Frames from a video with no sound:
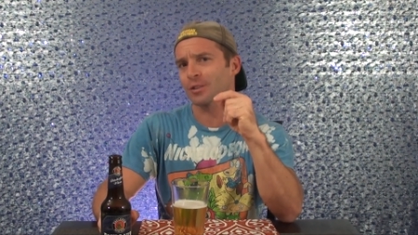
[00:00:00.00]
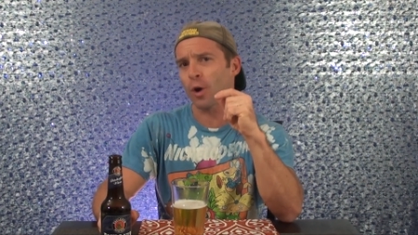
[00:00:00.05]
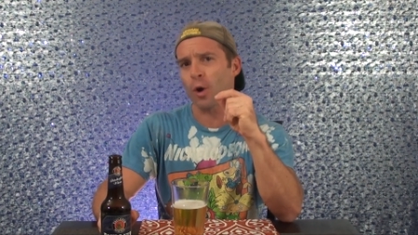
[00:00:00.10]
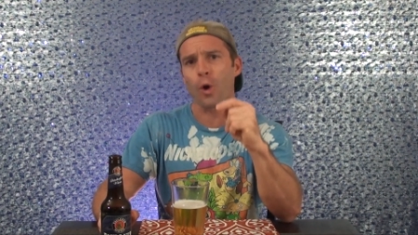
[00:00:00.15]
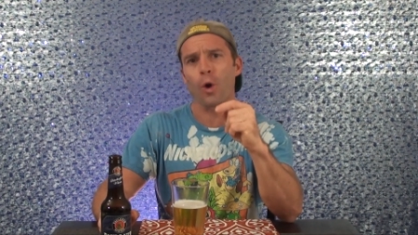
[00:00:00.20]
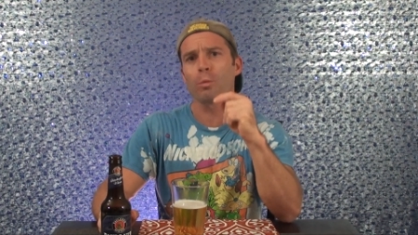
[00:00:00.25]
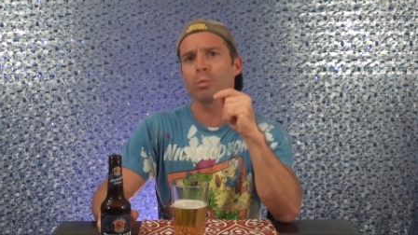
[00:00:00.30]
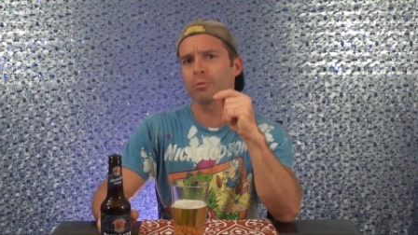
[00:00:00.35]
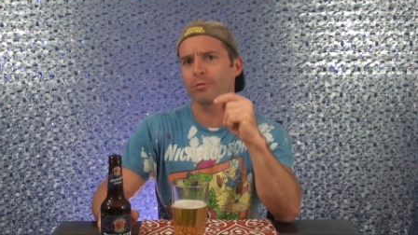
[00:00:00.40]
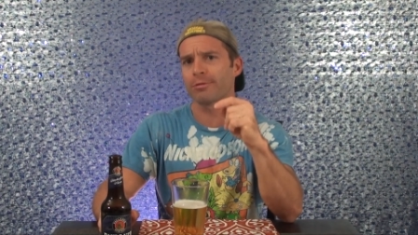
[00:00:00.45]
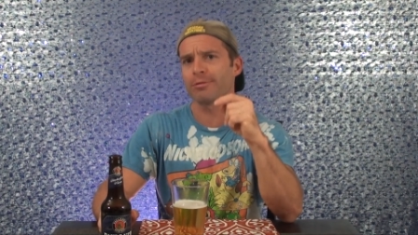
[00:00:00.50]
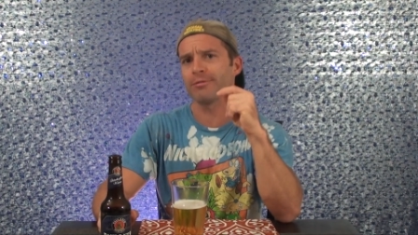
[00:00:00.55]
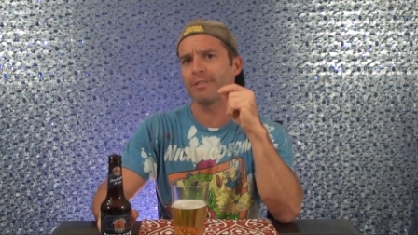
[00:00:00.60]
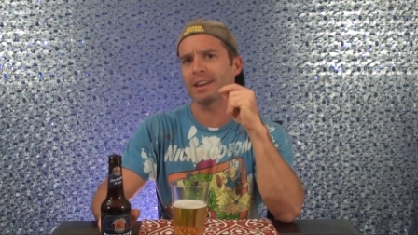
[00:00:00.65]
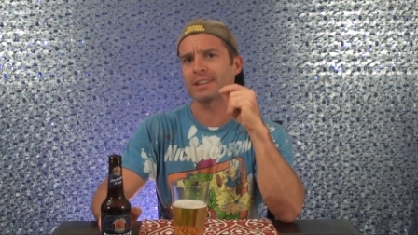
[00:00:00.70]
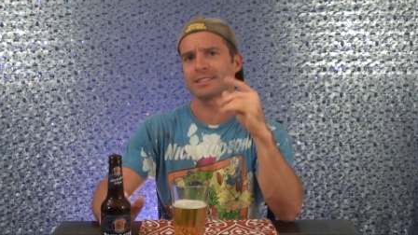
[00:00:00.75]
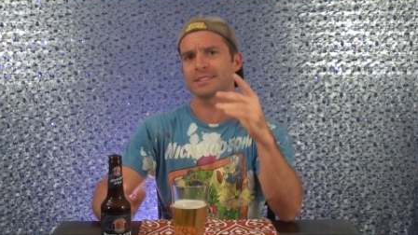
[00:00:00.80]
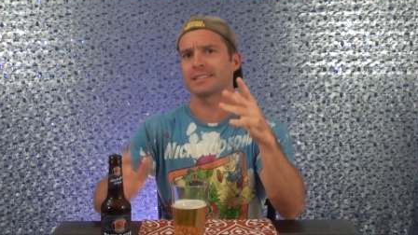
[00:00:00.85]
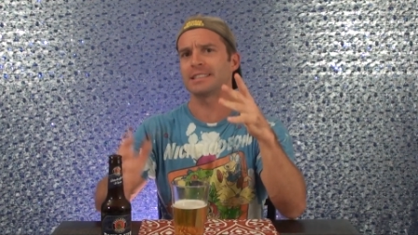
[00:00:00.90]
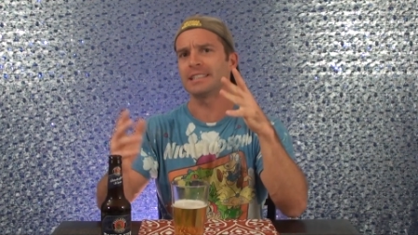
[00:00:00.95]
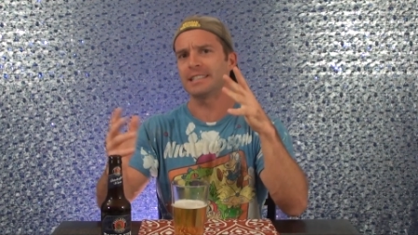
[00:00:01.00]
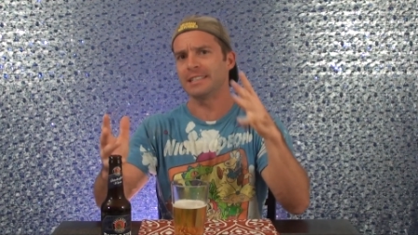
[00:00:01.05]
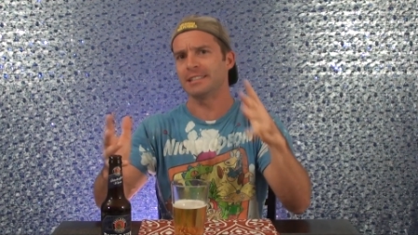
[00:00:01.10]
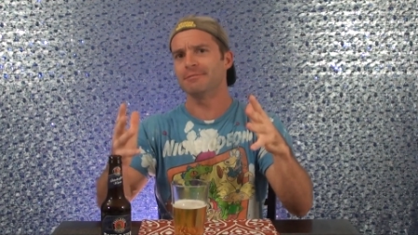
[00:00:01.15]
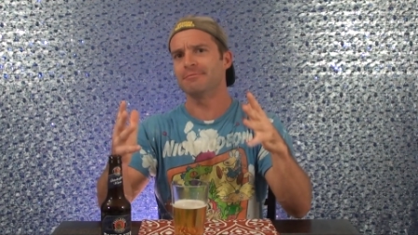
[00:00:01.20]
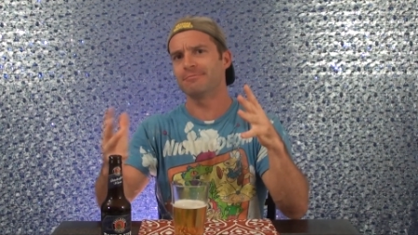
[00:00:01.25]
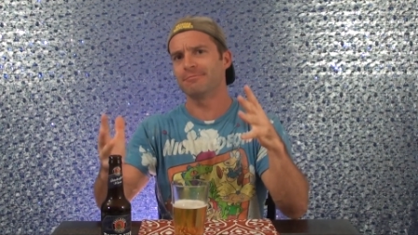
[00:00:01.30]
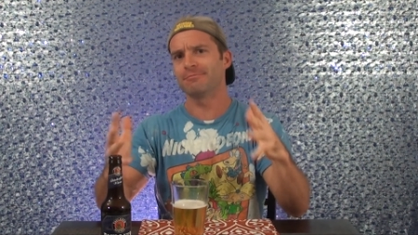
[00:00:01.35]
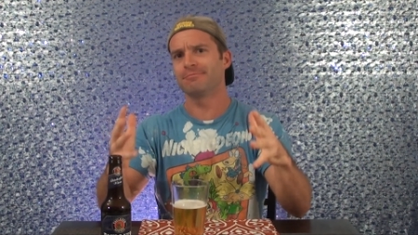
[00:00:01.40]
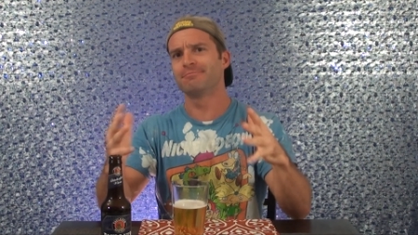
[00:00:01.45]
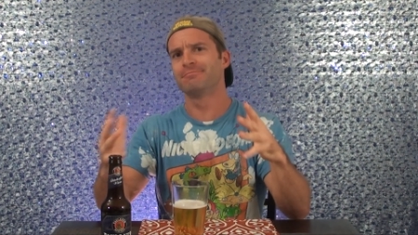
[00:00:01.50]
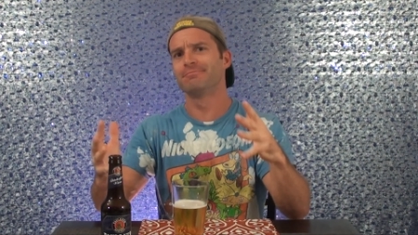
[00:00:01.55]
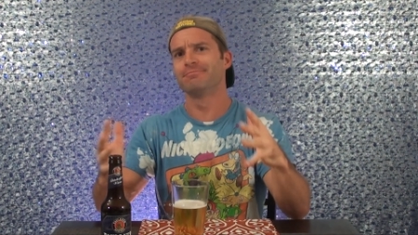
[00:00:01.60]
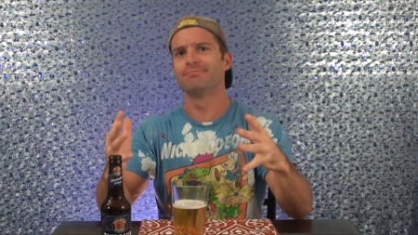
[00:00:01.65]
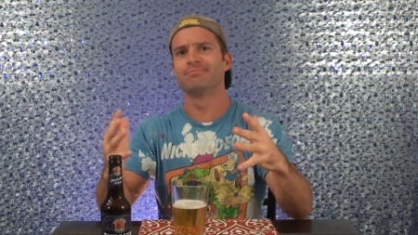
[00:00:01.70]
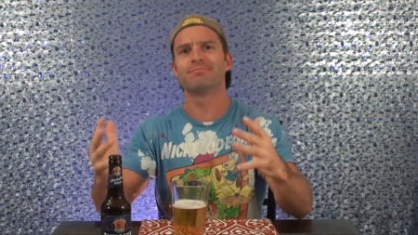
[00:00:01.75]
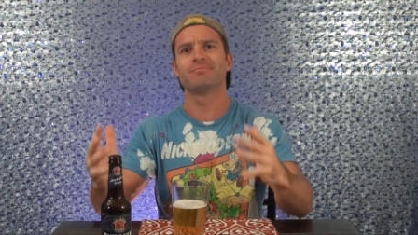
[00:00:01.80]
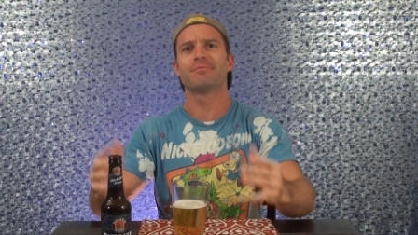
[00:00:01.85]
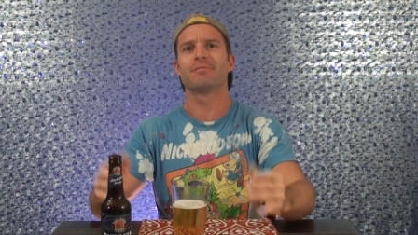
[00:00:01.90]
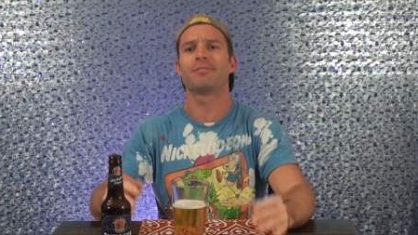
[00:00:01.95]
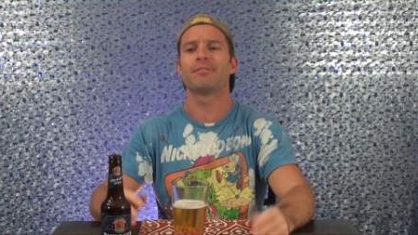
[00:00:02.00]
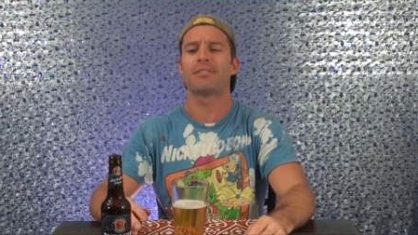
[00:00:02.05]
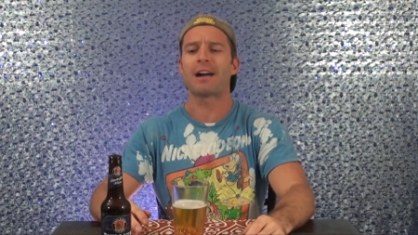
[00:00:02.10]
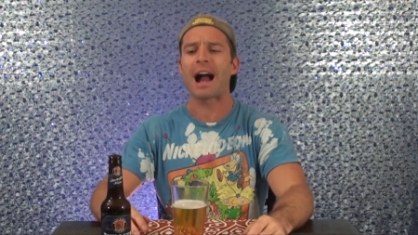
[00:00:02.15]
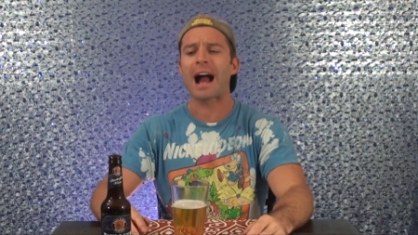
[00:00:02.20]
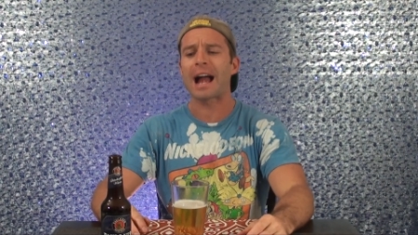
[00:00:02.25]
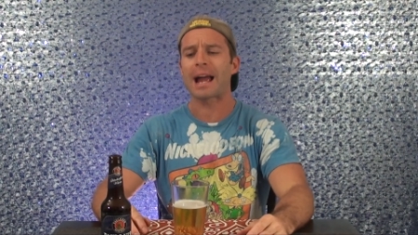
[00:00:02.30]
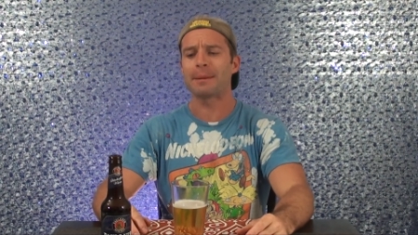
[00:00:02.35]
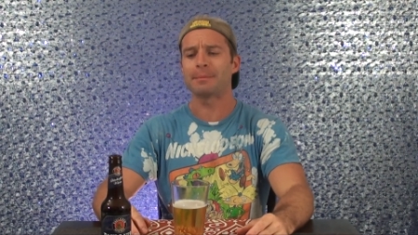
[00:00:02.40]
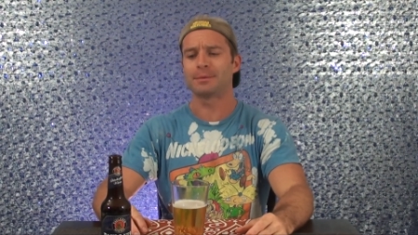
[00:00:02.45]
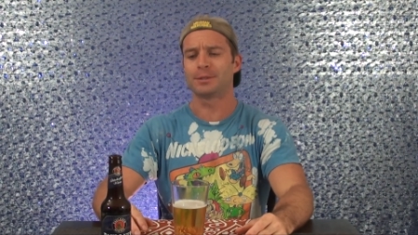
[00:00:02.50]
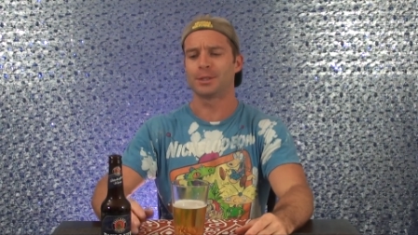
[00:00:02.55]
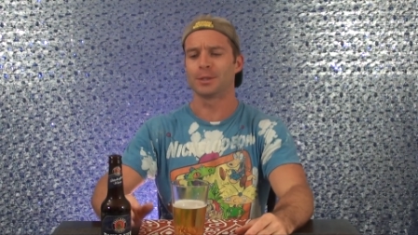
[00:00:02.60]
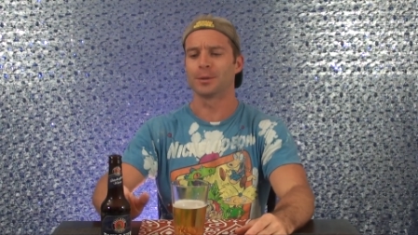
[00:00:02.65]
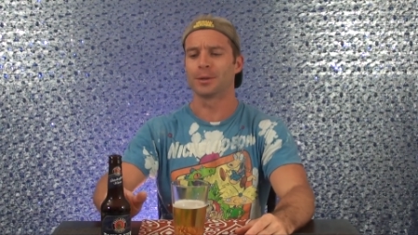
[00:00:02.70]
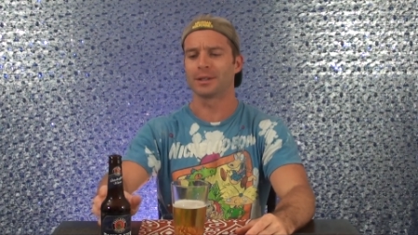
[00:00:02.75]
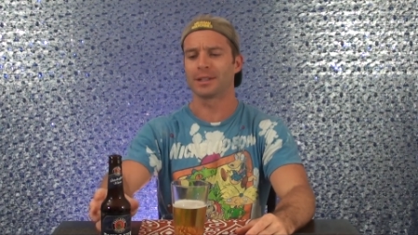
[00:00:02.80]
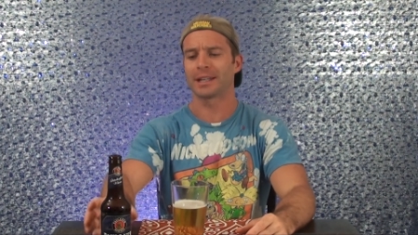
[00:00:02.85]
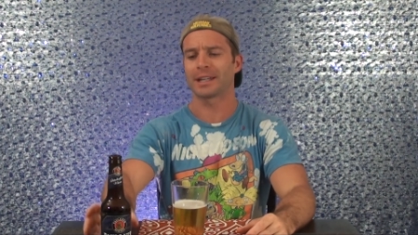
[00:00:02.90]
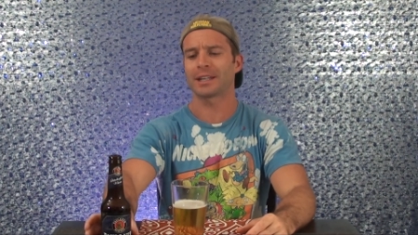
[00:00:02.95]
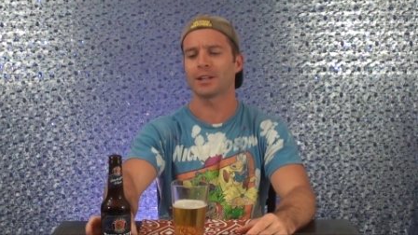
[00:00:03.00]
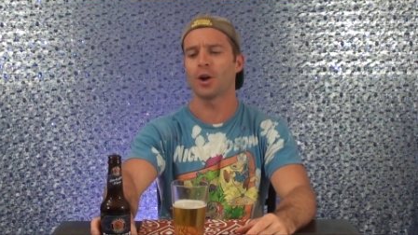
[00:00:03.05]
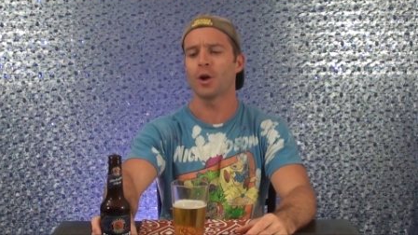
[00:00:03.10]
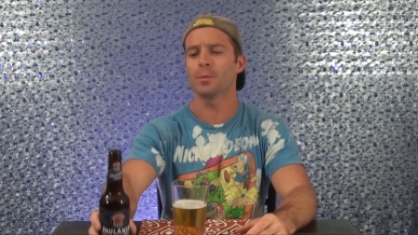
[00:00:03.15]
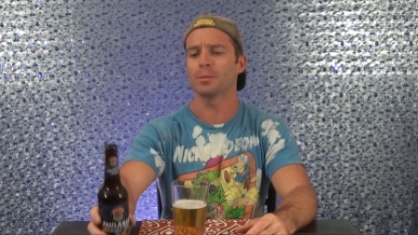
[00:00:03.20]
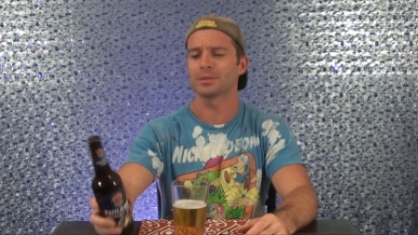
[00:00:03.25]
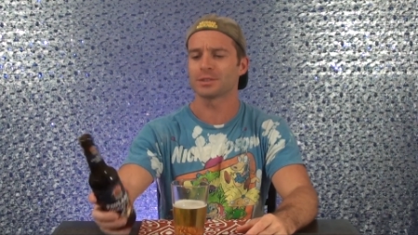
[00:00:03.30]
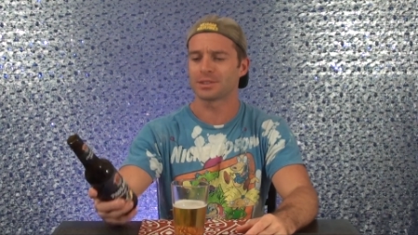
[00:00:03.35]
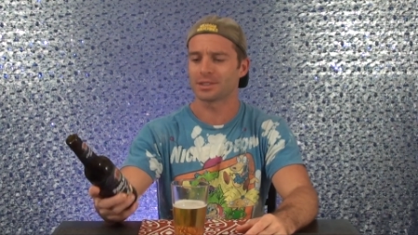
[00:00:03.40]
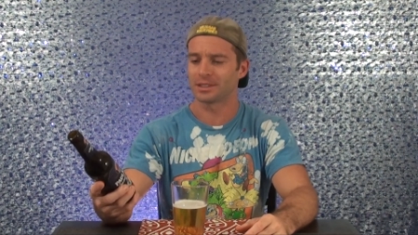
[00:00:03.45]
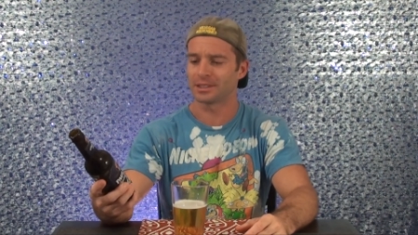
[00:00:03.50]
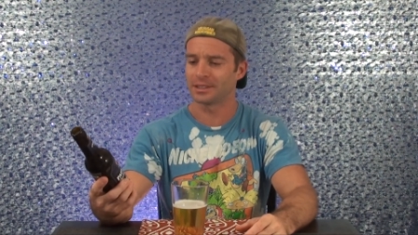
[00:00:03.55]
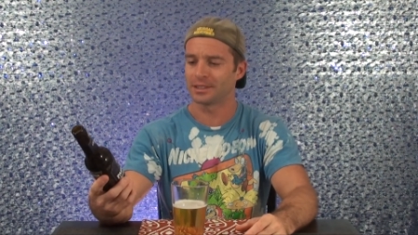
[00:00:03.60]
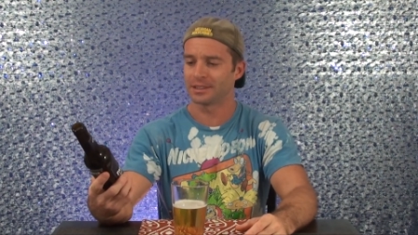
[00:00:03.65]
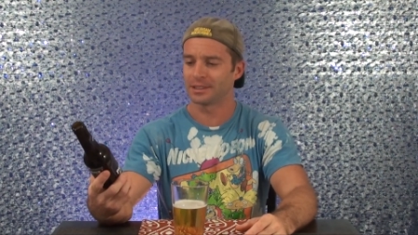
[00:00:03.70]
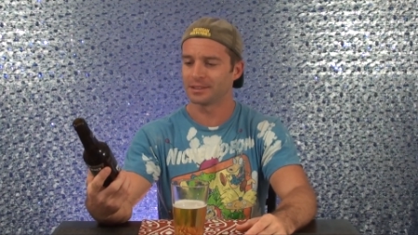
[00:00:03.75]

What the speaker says: Oktoberfesty vibe to it. Like, it almost,